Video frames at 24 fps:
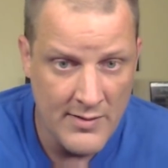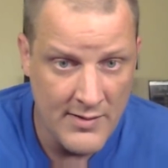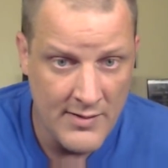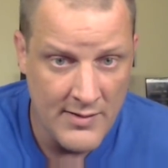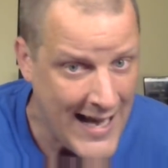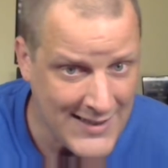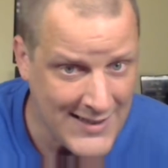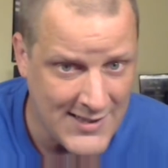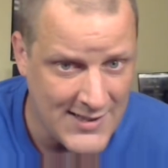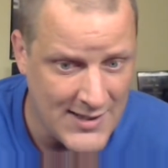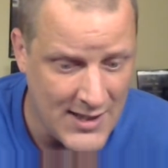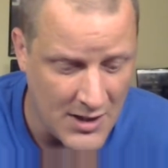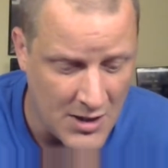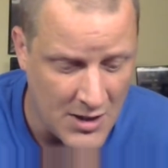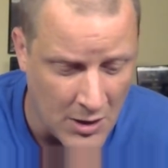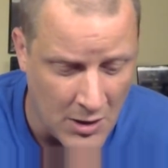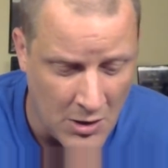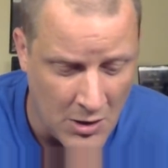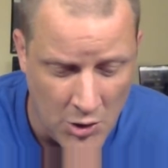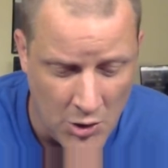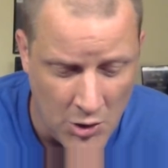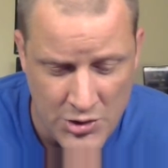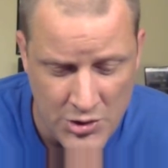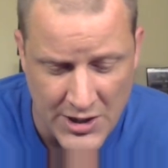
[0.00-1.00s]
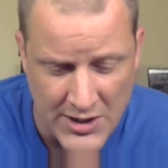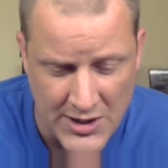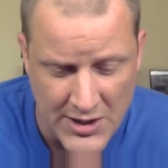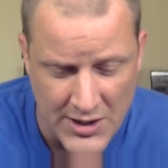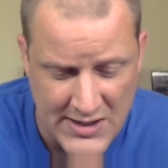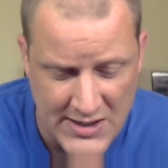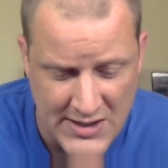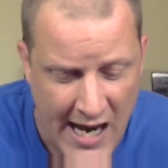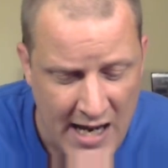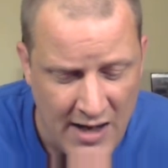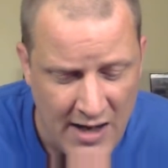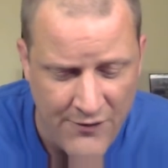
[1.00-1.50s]
That's the conclusion to
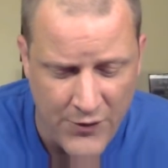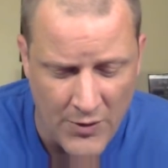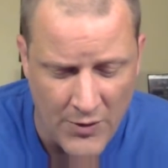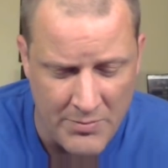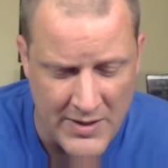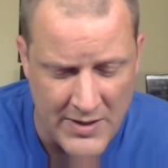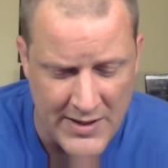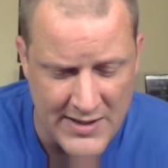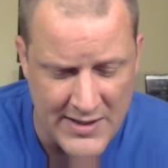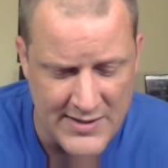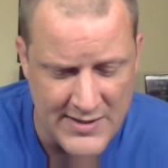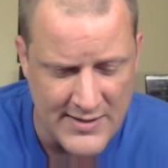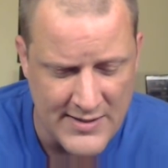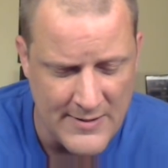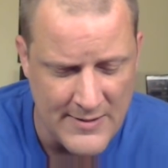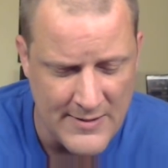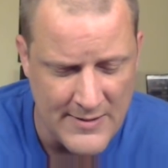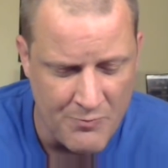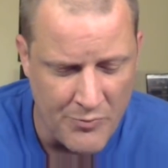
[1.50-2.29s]
take from this.